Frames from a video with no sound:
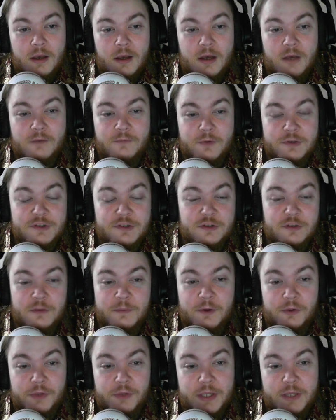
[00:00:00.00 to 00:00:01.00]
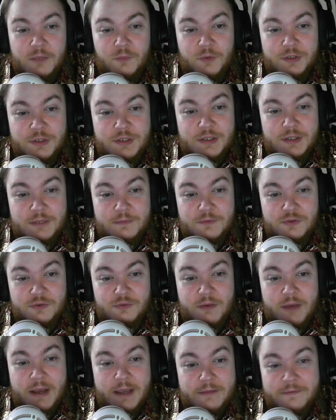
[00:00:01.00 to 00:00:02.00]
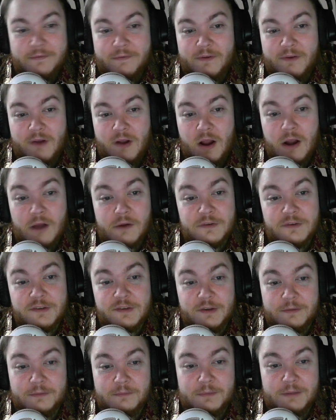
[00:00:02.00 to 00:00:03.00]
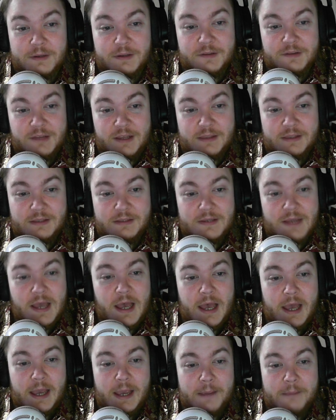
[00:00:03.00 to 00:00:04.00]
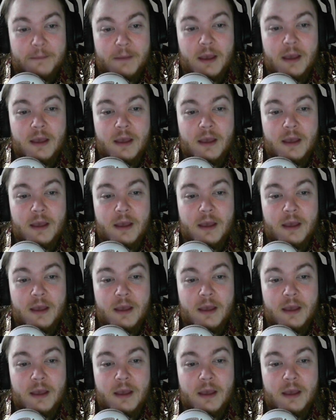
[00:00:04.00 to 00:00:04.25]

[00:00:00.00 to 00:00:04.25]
of which Napoleon wanted him tried for arson, because at the time,